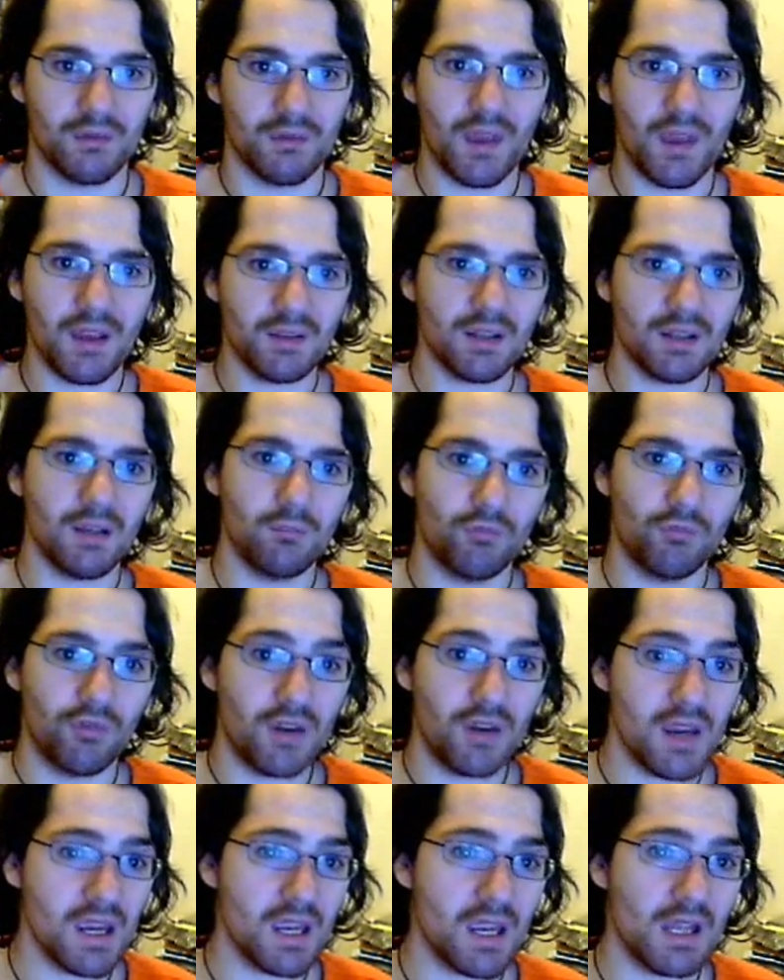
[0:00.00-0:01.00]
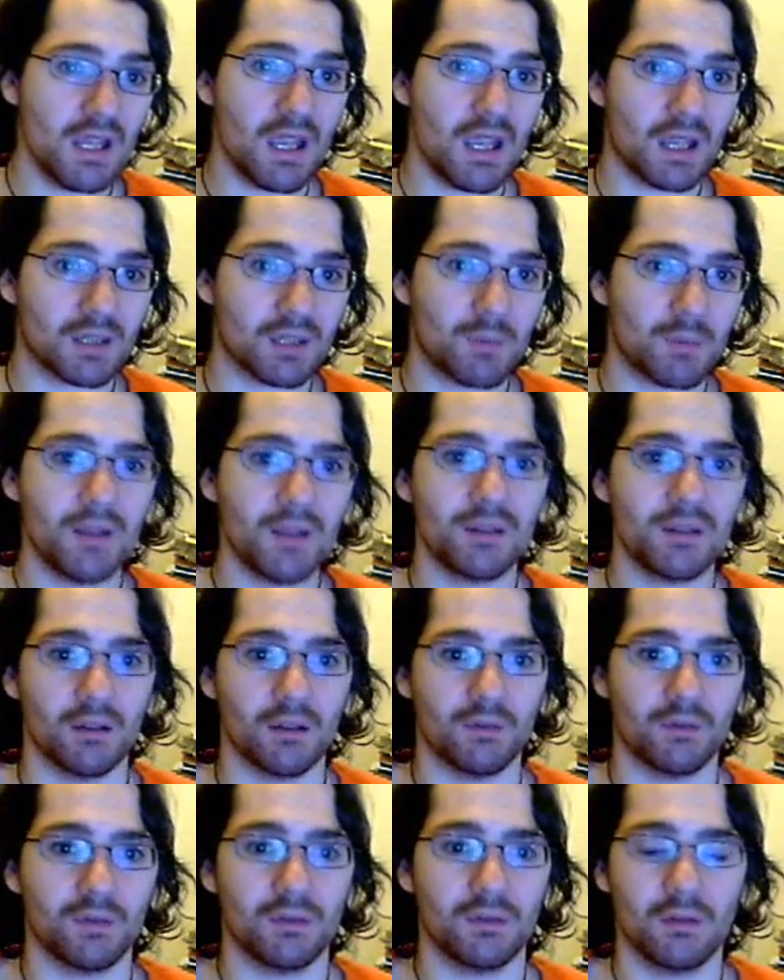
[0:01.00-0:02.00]
They seem really
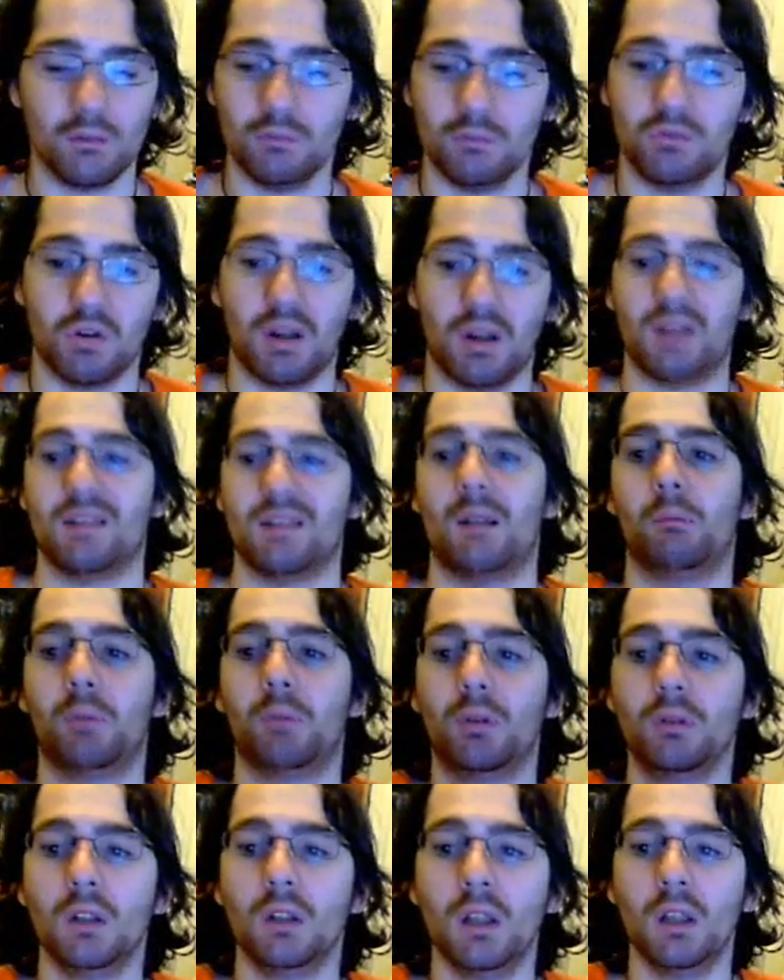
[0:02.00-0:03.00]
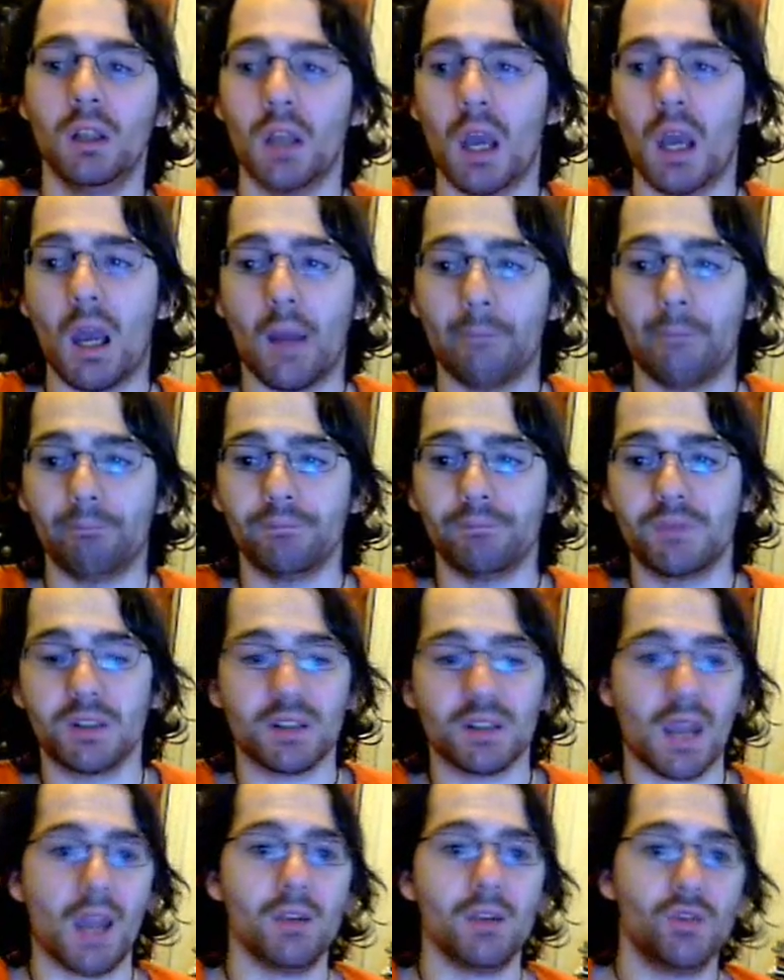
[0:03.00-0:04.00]
expensive. A good example,
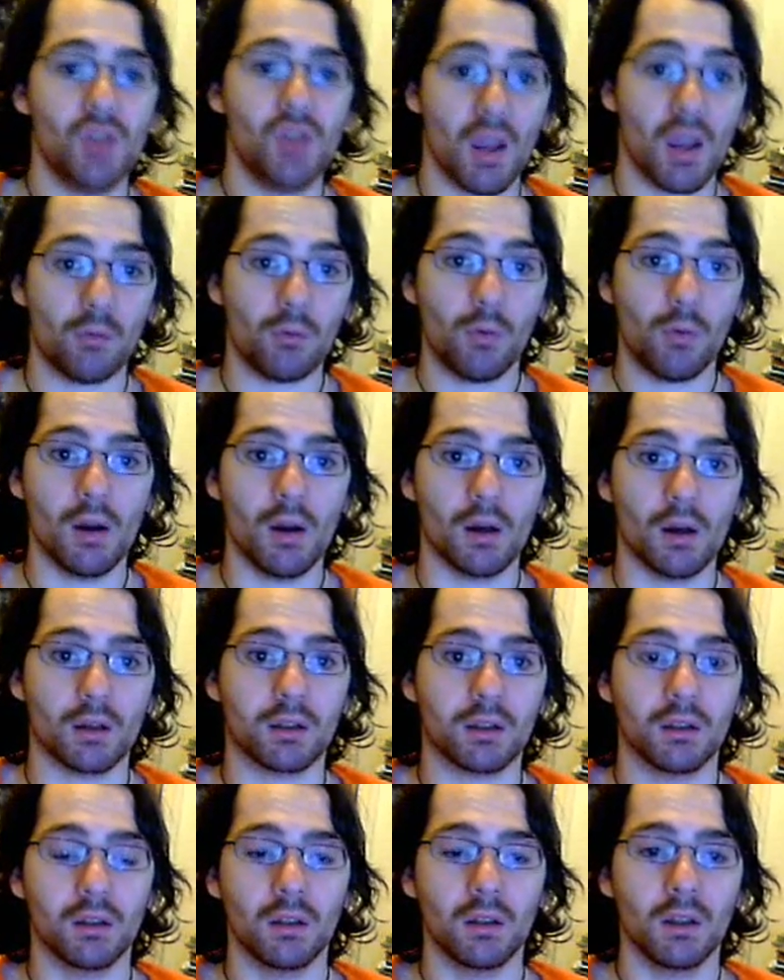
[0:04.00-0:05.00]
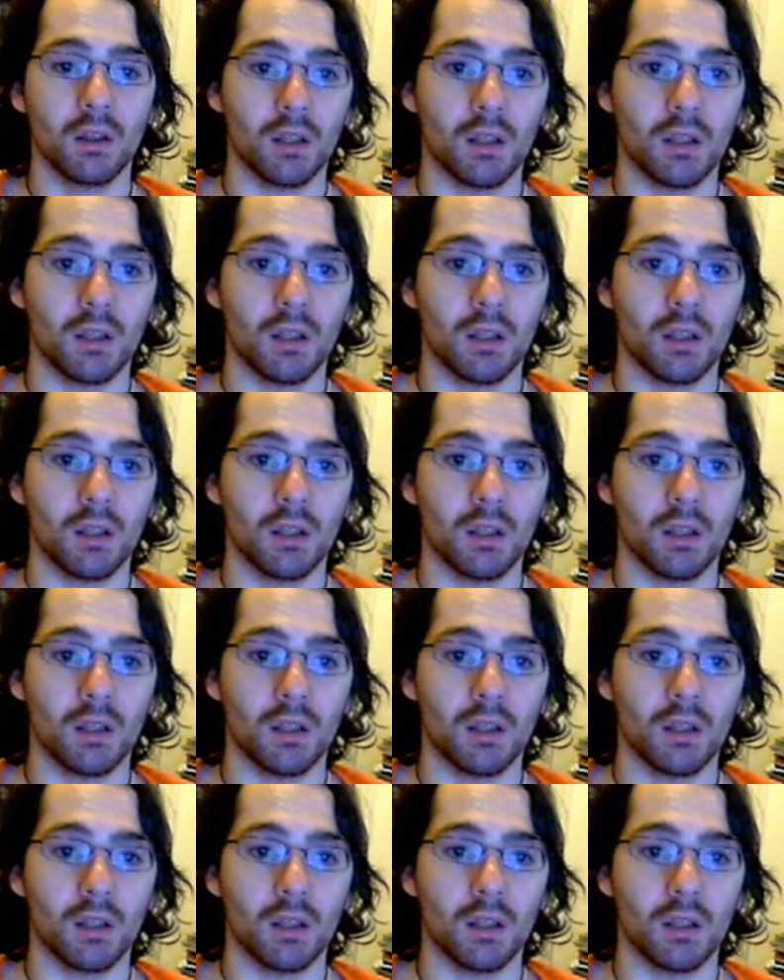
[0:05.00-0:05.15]
design jet at work.